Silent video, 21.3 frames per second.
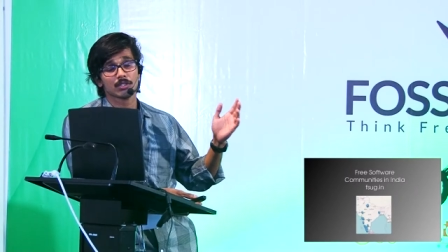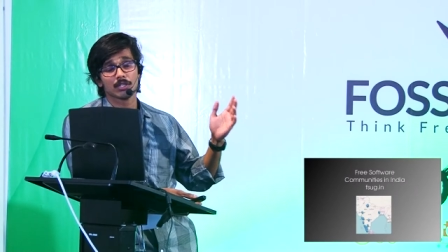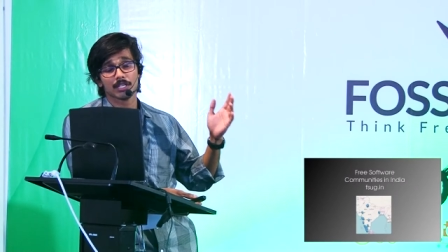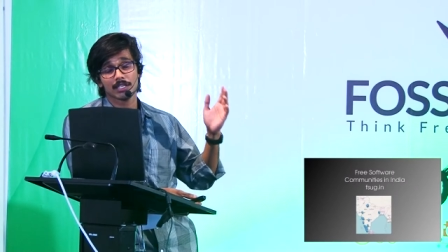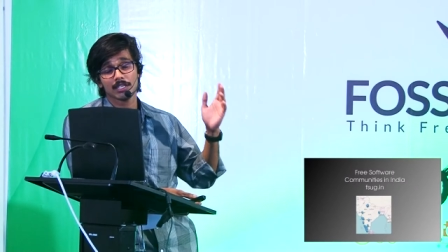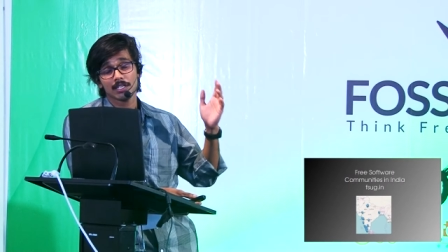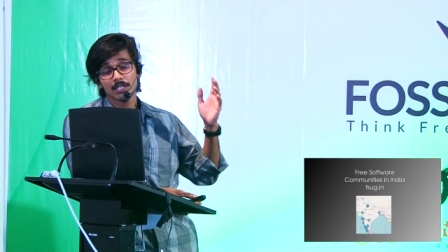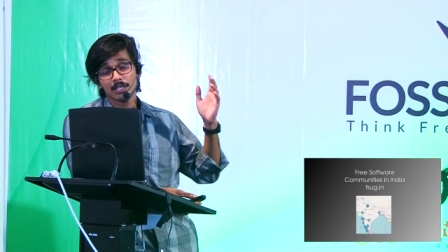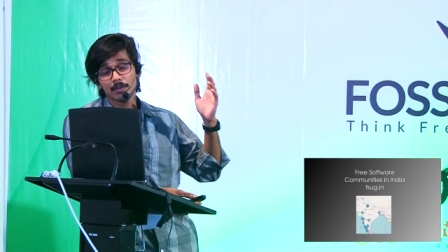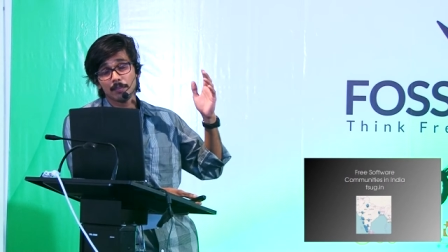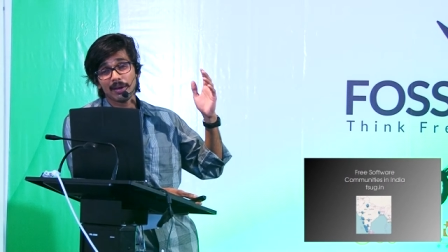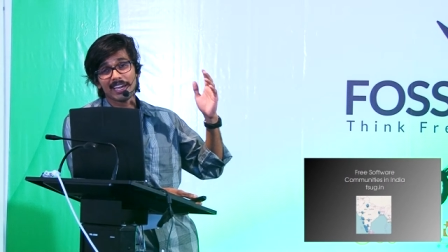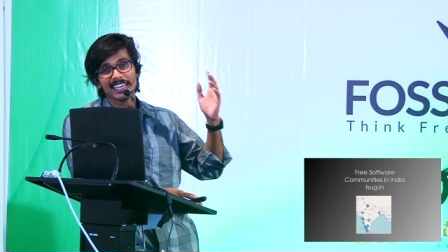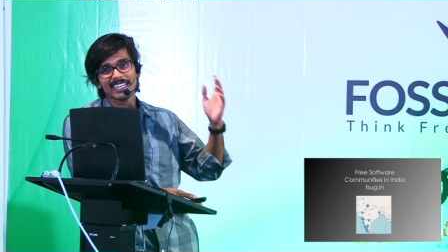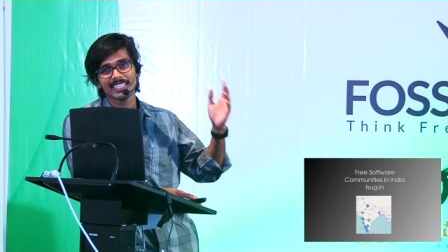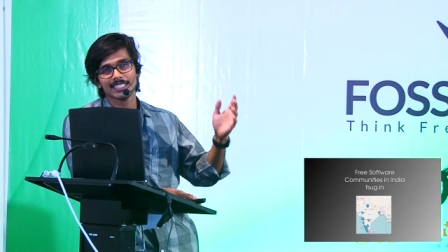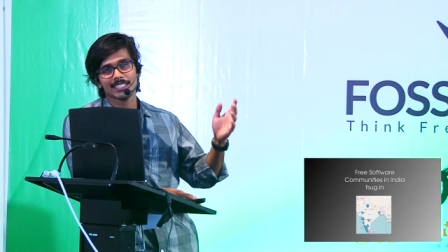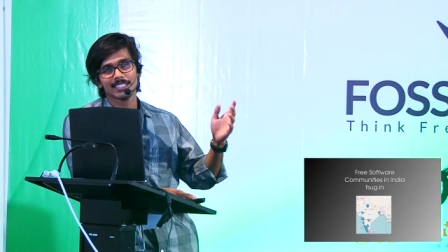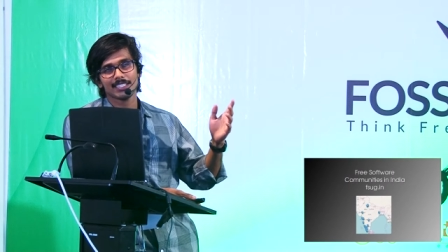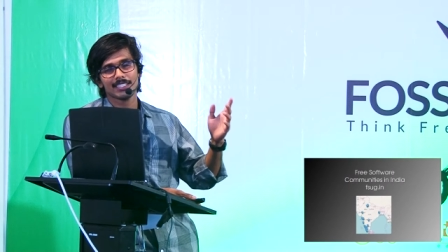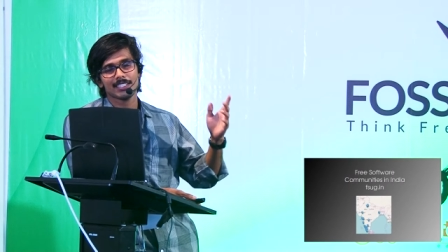sorry
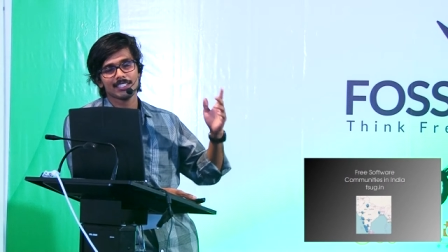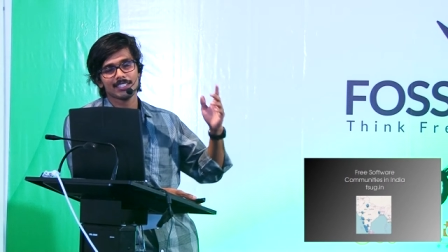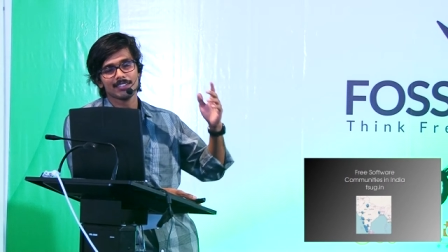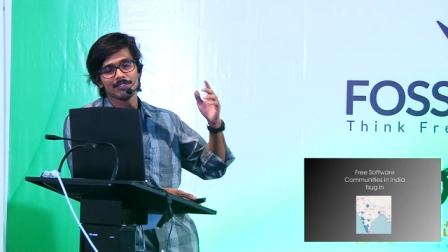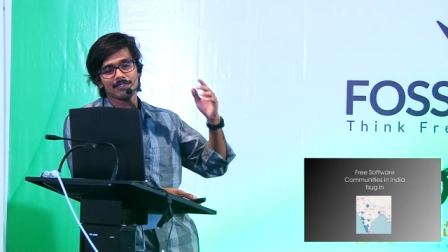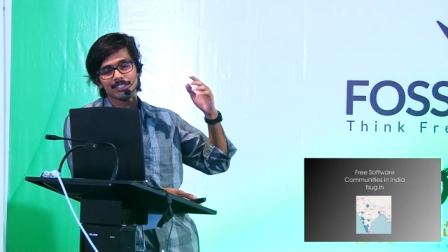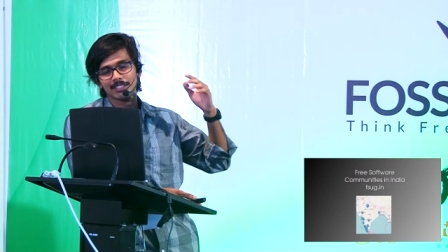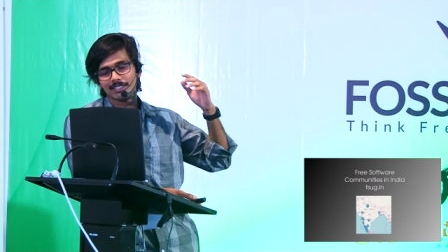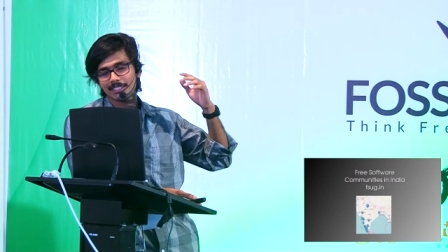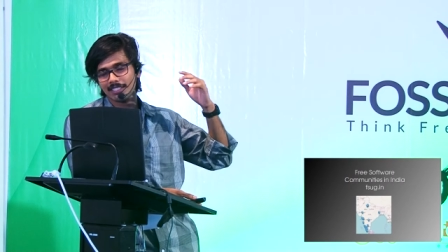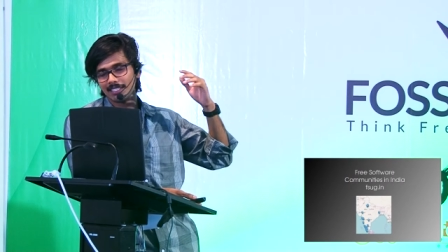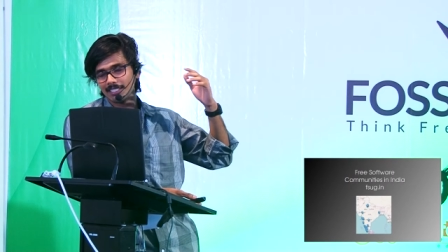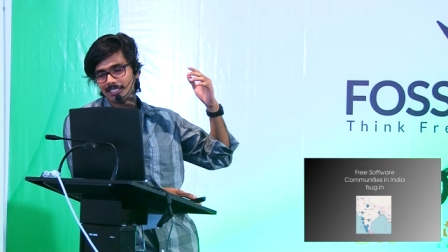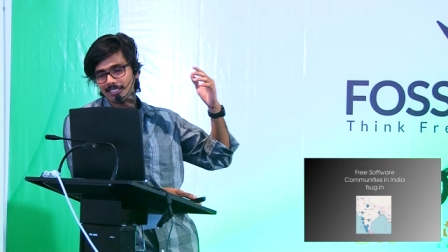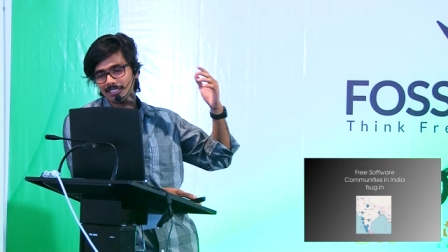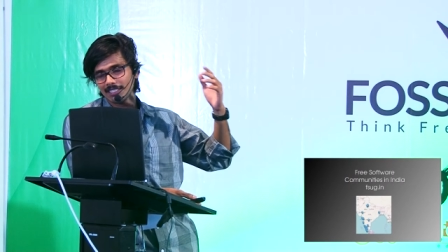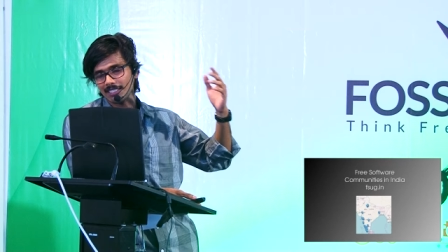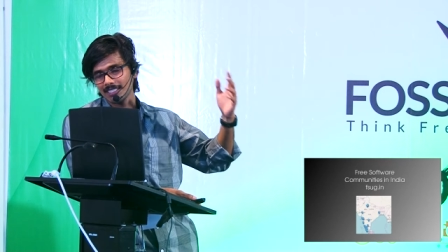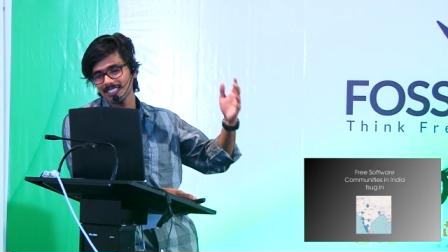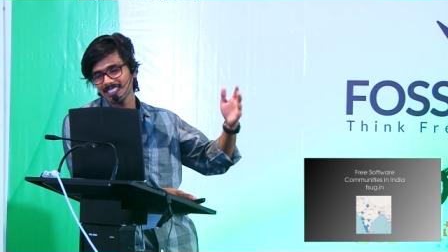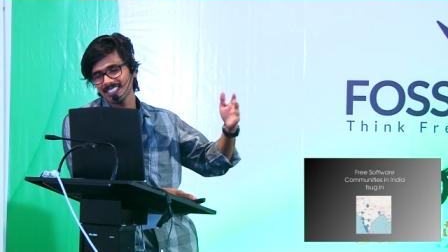pirate we think
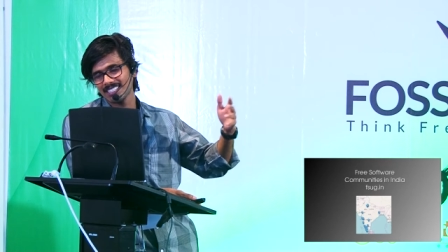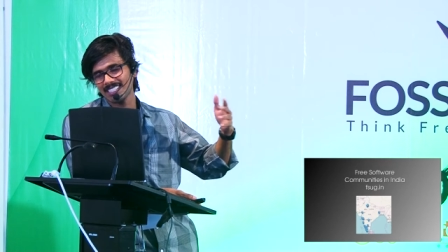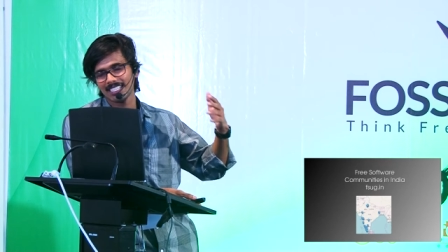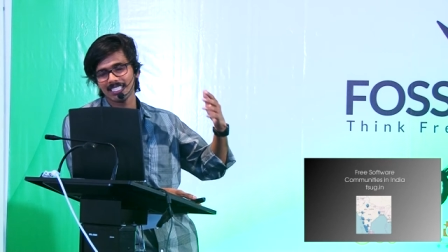this